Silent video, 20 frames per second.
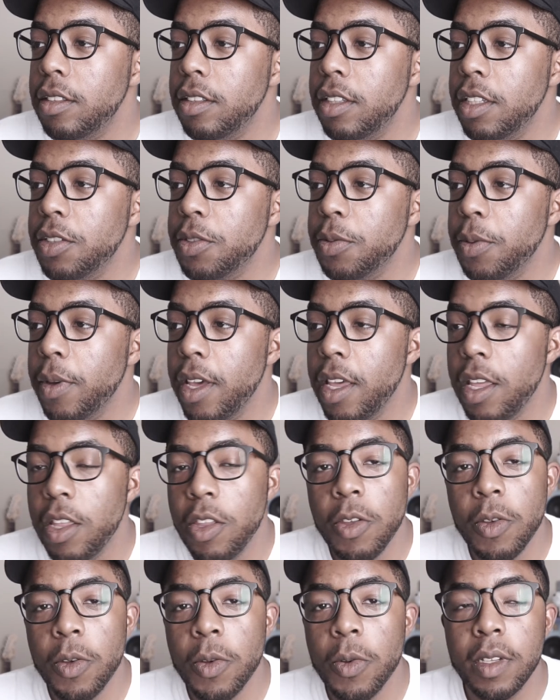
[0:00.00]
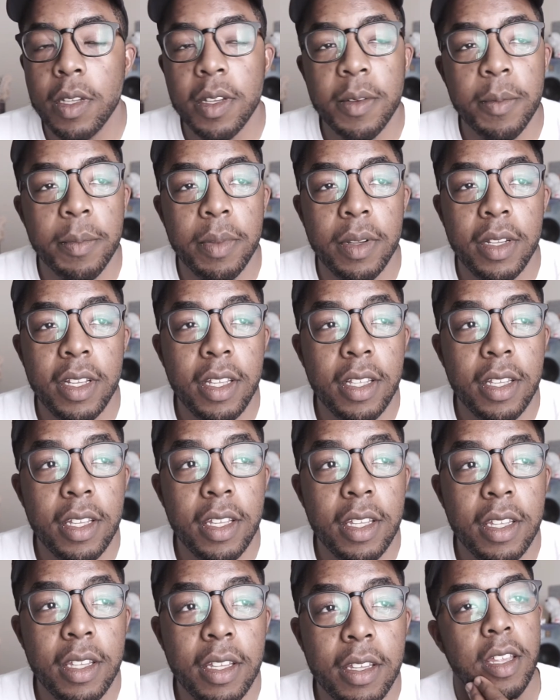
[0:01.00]
This way you
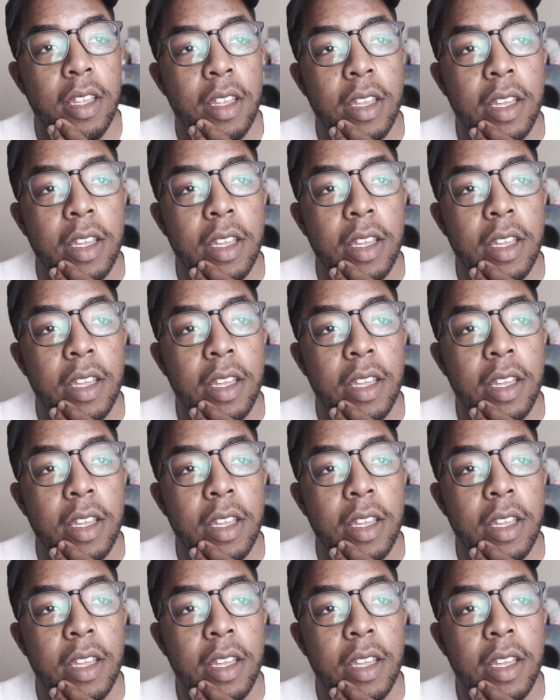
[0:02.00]
completely